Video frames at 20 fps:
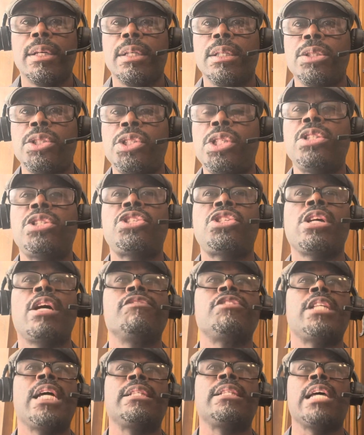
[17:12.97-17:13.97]
She
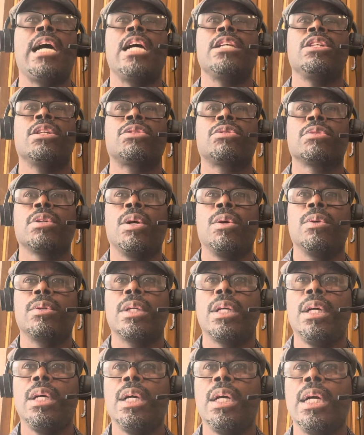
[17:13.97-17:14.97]
shoves that down your throat,
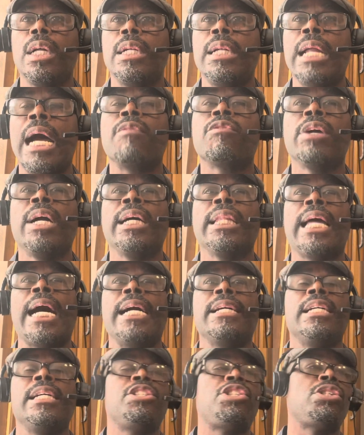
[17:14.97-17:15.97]
not
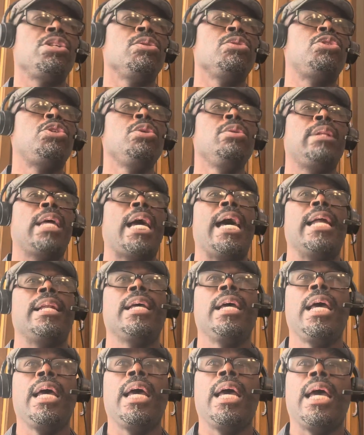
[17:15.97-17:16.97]
realize, and she'll do
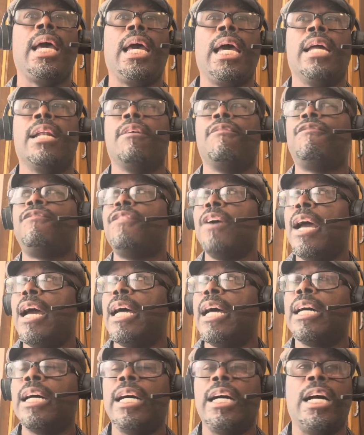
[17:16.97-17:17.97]
that
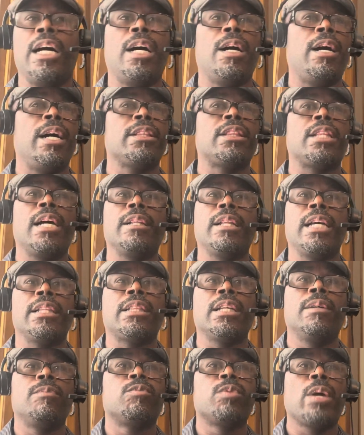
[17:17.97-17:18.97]

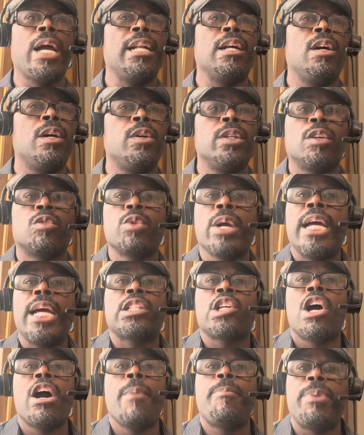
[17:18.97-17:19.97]
on a red
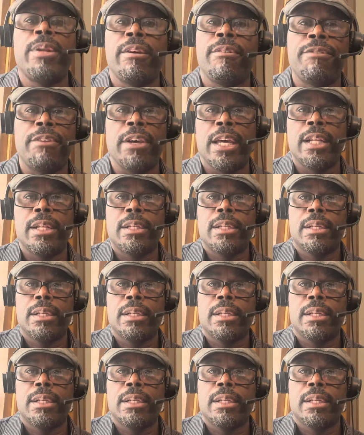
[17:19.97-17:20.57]
carpet event.